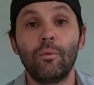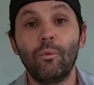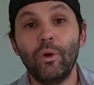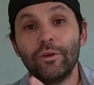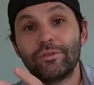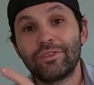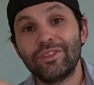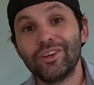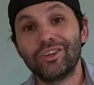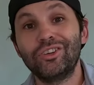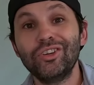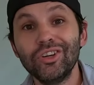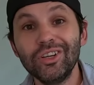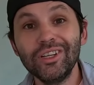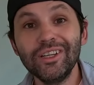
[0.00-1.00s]
With the
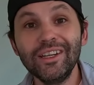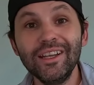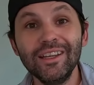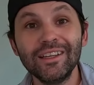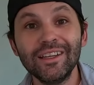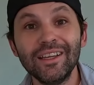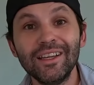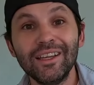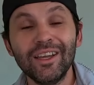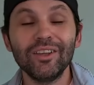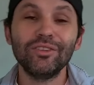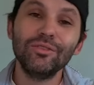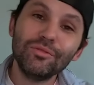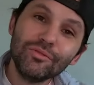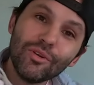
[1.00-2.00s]
good,
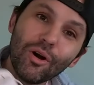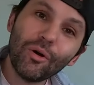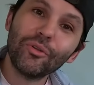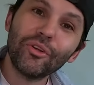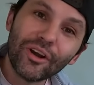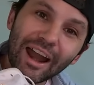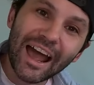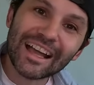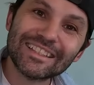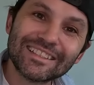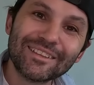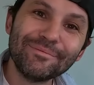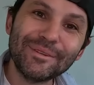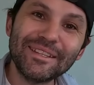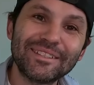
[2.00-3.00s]
you know there has
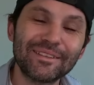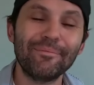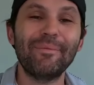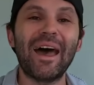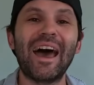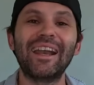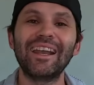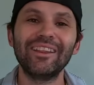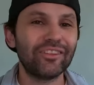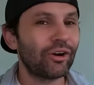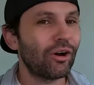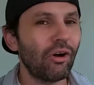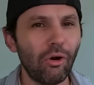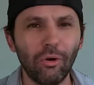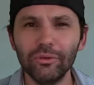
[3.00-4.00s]
to be some bad, and
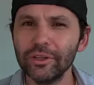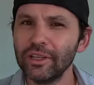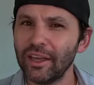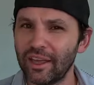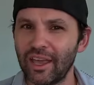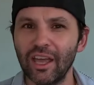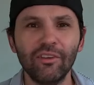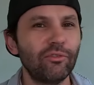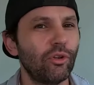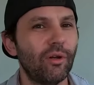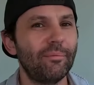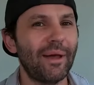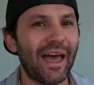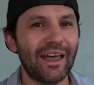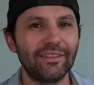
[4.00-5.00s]
there are only a handful
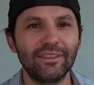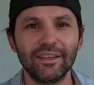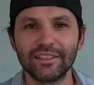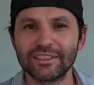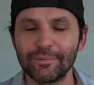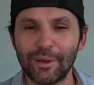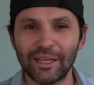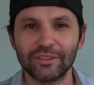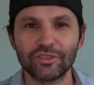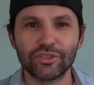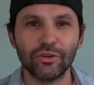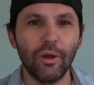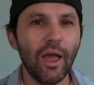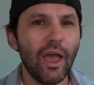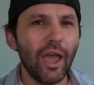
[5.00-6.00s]
of bad things about the
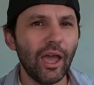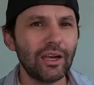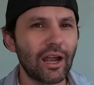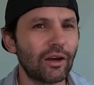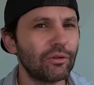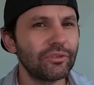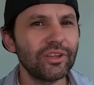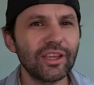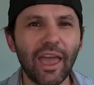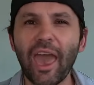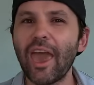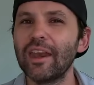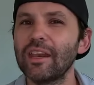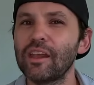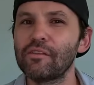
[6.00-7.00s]
shoe, and I don't think
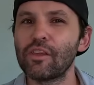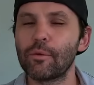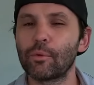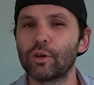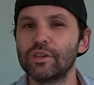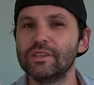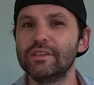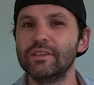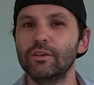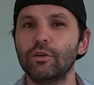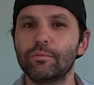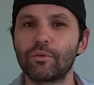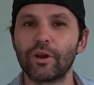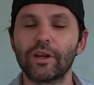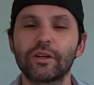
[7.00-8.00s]
any of them are
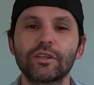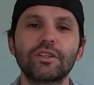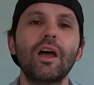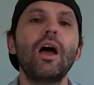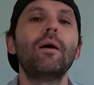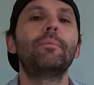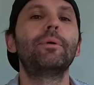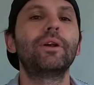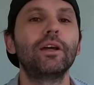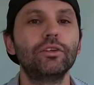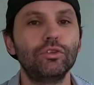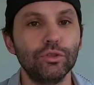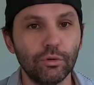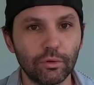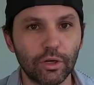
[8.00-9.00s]
deal breakers, but I
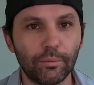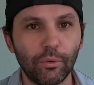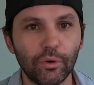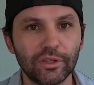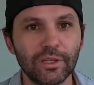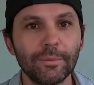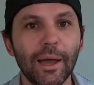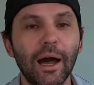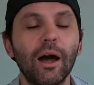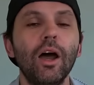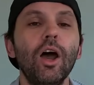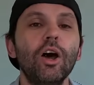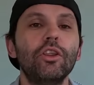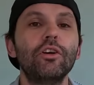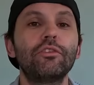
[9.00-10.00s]
do want to point them out.
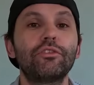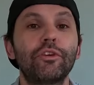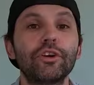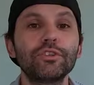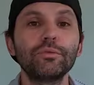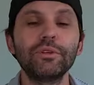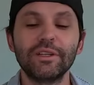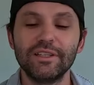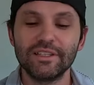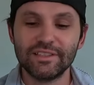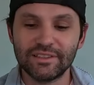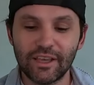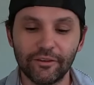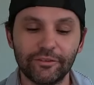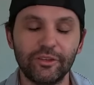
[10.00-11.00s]
The first one
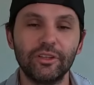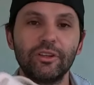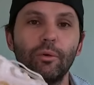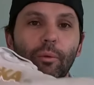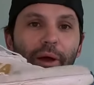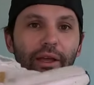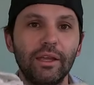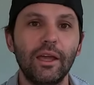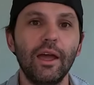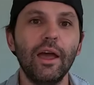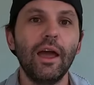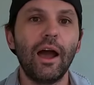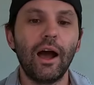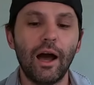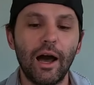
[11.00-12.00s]
is definitely the weight.
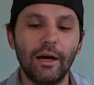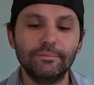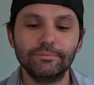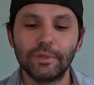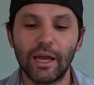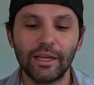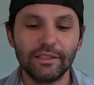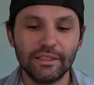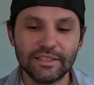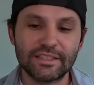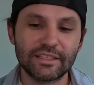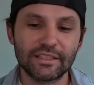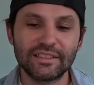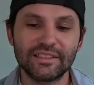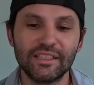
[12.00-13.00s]
I did
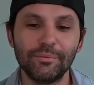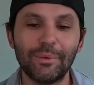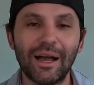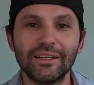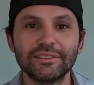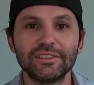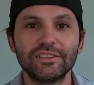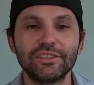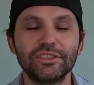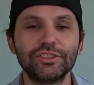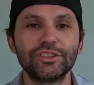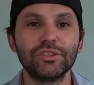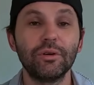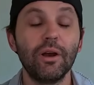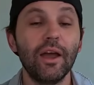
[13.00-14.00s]
16 miles into the
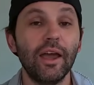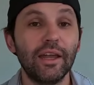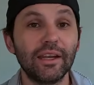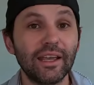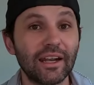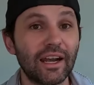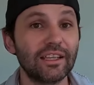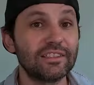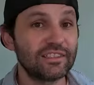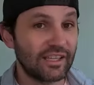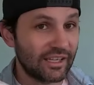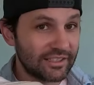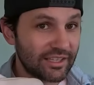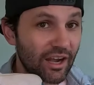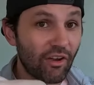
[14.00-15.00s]
shoe, and again, I
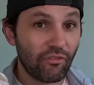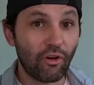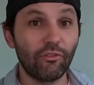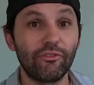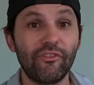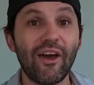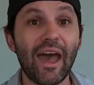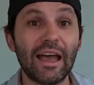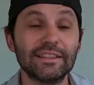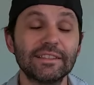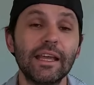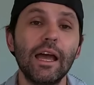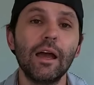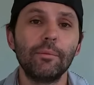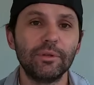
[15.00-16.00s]
said I felt
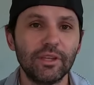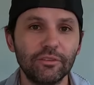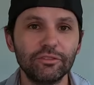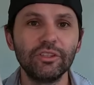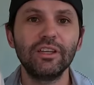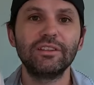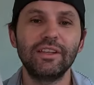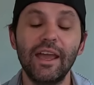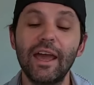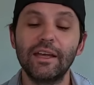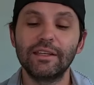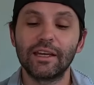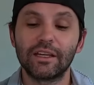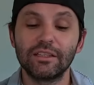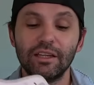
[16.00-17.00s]
fast, but definitely at the
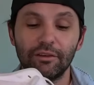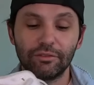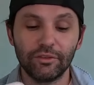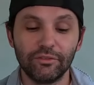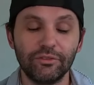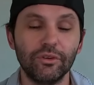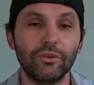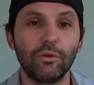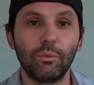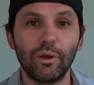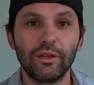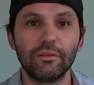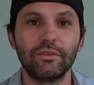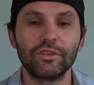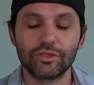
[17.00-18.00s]
end, I could definitely feel the
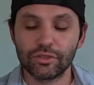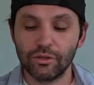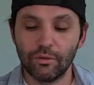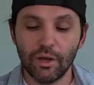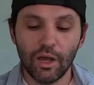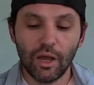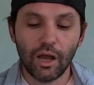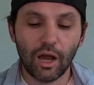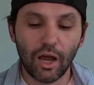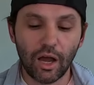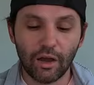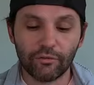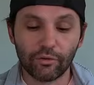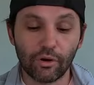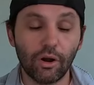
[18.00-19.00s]
weight of the shoe.
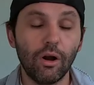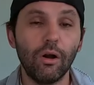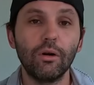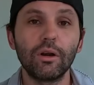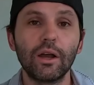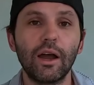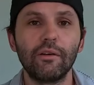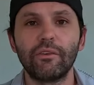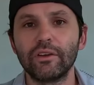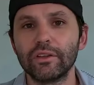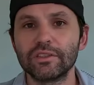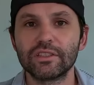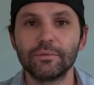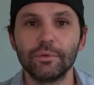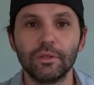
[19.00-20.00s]
For a Hoka, I find
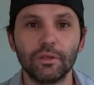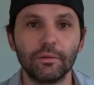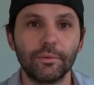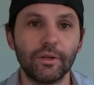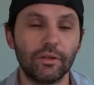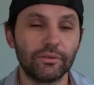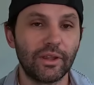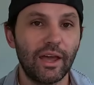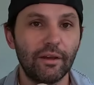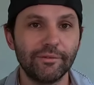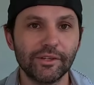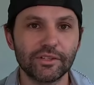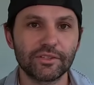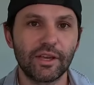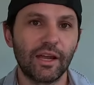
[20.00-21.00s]
this to be a little bit on the
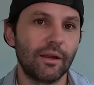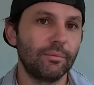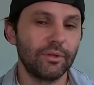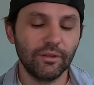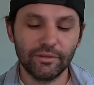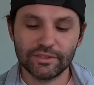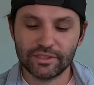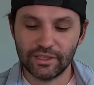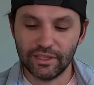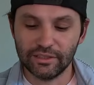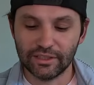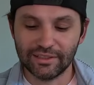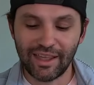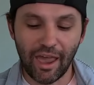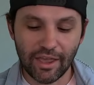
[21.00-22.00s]
heavier side. I believe it's
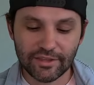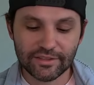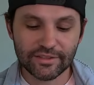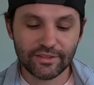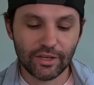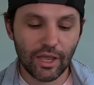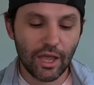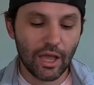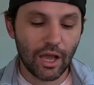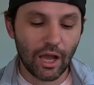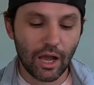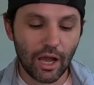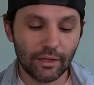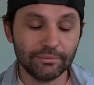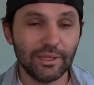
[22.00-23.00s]
in the 10s.
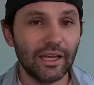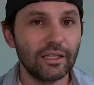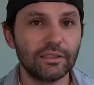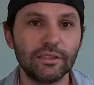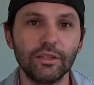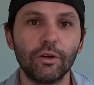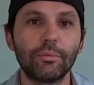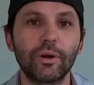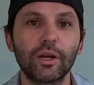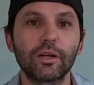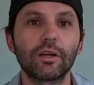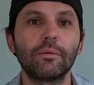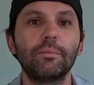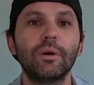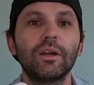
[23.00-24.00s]
Not a deal
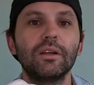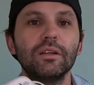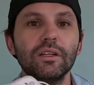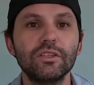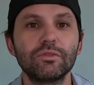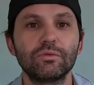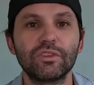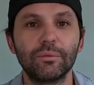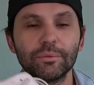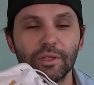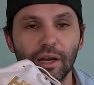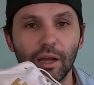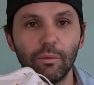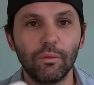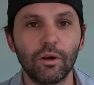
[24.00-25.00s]
breaker, but it is
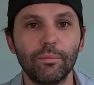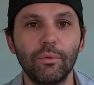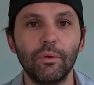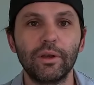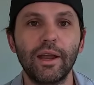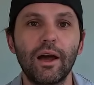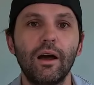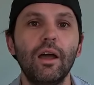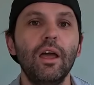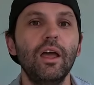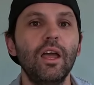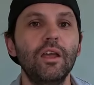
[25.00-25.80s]
something I want to point out.